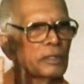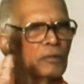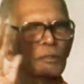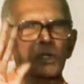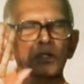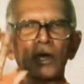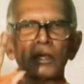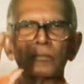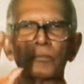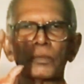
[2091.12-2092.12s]
That was the
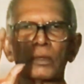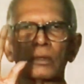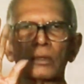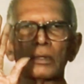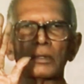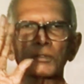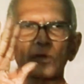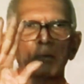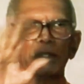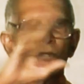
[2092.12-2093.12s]
time
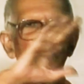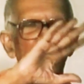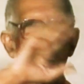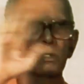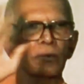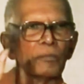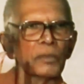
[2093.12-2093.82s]
Swamiji felt